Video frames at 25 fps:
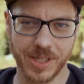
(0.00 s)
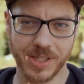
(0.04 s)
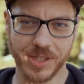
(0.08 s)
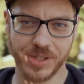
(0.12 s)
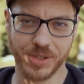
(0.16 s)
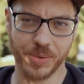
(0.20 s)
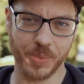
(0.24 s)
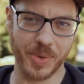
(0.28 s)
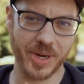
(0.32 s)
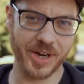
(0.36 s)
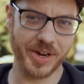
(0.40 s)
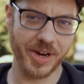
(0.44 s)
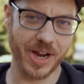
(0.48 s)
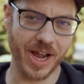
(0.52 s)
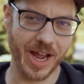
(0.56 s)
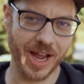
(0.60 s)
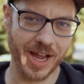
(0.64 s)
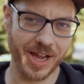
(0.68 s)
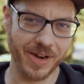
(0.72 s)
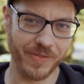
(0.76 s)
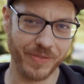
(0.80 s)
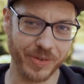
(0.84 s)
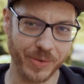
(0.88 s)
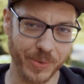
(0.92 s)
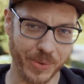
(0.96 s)
So we're
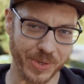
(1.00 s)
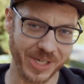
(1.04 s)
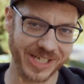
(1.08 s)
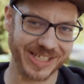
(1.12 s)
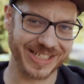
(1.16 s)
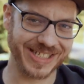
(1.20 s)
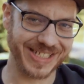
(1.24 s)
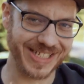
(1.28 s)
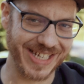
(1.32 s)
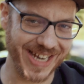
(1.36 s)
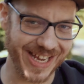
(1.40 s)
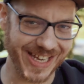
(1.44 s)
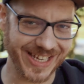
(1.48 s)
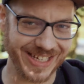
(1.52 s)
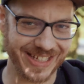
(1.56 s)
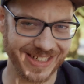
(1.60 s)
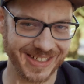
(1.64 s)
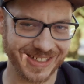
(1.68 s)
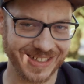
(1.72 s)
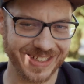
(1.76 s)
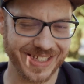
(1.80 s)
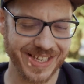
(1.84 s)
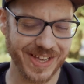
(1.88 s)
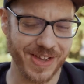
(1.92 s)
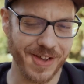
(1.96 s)
recording
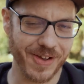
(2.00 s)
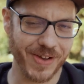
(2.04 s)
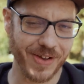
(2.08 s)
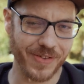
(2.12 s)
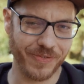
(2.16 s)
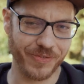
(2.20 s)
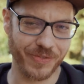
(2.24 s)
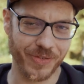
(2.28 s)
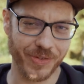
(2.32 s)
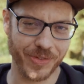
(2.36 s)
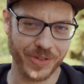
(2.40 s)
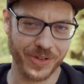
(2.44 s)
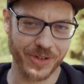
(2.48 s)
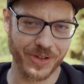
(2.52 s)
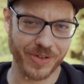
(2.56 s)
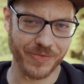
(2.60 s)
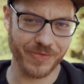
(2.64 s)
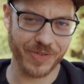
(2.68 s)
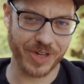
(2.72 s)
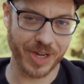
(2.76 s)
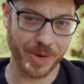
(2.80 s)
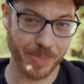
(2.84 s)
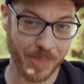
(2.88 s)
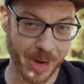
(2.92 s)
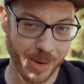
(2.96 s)
Snake for the
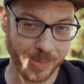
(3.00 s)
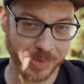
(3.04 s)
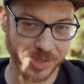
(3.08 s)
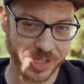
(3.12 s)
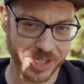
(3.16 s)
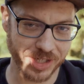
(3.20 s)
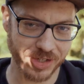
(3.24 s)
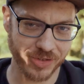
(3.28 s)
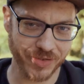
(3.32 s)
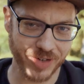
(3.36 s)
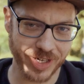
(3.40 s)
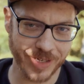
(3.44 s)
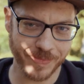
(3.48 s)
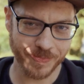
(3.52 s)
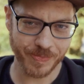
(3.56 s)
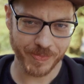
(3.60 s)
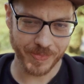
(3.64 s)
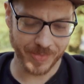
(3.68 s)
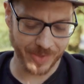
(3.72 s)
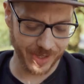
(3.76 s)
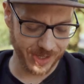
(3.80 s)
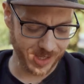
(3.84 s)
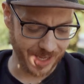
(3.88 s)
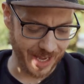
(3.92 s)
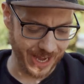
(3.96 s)
Video Bible Dictionary,
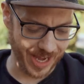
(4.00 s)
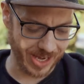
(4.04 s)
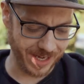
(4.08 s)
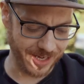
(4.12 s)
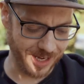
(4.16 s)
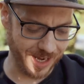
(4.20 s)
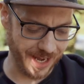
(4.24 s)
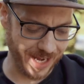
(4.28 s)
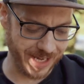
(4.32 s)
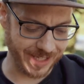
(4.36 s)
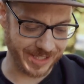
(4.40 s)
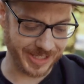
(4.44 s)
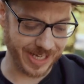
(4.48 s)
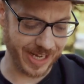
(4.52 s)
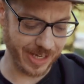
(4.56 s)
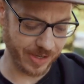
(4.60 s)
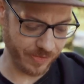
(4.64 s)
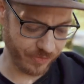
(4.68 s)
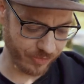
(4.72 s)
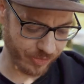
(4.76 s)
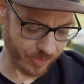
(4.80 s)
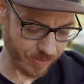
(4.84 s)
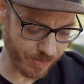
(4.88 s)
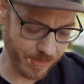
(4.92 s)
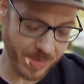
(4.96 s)
and it's taken
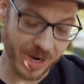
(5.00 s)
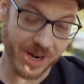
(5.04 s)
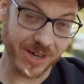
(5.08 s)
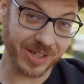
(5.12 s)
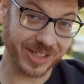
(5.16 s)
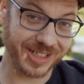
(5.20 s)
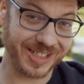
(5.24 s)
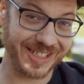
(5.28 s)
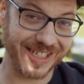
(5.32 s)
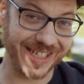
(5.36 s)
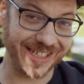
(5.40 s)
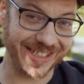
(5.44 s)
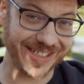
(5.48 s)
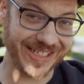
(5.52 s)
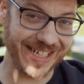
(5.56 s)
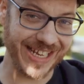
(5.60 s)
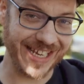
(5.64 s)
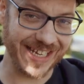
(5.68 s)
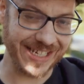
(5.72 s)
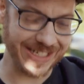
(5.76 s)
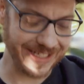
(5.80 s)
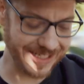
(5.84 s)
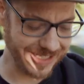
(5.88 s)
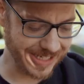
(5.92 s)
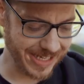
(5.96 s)
from Mark
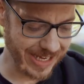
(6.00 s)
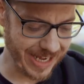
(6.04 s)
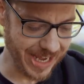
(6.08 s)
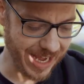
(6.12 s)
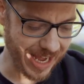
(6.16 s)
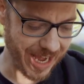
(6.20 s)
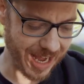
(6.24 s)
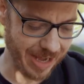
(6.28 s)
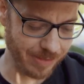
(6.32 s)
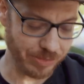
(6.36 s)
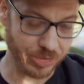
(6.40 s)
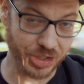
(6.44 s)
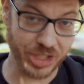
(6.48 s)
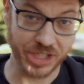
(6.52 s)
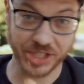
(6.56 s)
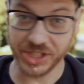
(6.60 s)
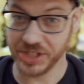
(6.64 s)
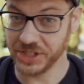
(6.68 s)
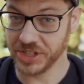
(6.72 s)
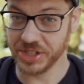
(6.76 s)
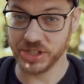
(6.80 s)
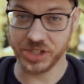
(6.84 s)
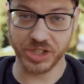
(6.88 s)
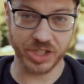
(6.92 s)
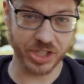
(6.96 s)
16.
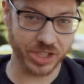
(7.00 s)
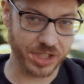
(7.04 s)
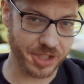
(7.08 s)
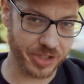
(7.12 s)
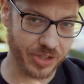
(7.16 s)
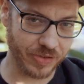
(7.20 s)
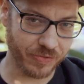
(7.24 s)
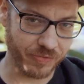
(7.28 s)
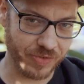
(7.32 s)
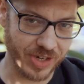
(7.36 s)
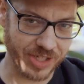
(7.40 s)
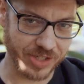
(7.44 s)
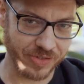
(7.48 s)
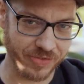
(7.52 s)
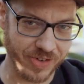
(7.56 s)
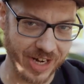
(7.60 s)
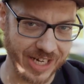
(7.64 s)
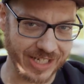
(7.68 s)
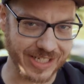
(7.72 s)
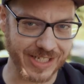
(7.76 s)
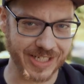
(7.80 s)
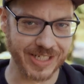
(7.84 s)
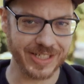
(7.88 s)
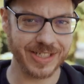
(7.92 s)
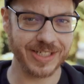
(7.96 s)
Jesus has just
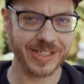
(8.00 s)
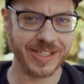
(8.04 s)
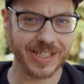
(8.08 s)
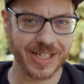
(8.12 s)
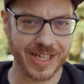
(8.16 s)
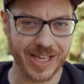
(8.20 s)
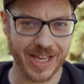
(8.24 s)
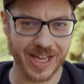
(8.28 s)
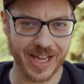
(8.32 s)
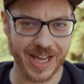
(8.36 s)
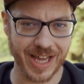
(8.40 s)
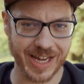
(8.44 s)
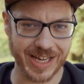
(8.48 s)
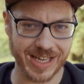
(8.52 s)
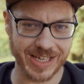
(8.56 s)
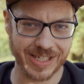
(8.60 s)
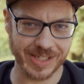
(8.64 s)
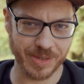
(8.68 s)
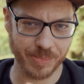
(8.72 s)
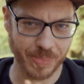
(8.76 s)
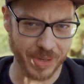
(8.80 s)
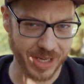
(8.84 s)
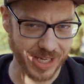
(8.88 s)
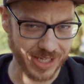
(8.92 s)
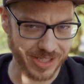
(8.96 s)
resurrected and he's
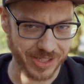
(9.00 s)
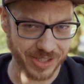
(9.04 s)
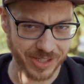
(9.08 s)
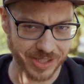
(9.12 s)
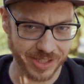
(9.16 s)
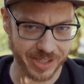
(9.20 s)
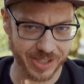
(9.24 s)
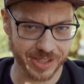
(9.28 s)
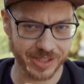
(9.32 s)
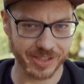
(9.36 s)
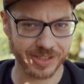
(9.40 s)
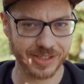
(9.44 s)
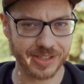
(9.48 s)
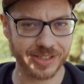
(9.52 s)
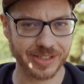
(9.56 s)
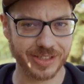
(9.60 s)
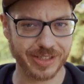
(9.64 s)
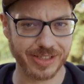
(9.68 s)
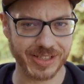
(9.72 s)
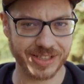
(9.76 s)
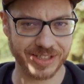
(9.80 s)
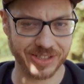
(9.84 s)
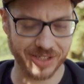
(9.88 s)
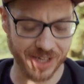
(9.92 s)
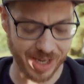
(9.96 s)
appeared to the
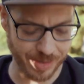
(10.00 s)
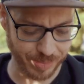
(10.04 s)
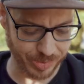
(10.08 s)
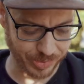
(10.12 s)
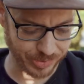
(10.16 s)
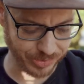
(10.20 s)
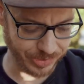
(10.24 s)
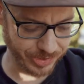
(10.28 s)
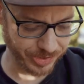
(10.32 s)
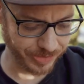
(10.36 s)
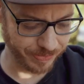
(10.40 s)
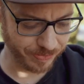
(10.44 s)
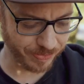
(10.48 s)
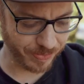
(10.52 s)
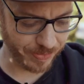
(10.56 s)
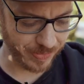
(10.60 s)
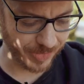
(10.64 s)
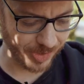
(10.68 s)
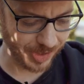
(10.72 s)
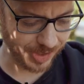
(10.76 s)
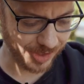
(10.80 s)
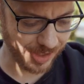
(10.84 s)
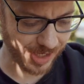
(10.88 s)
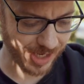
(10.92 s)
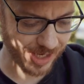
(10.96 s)
disciples.
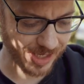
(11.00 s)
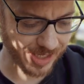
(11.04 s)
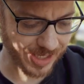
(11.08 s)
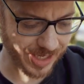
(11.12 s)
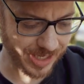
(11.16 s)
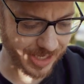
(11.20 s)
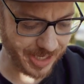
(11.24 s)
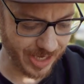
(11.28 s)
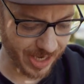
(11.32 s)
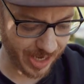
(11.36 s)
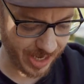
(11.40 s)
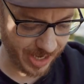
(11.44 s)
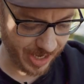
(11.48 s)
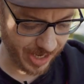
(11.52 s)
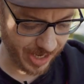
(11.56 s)
And in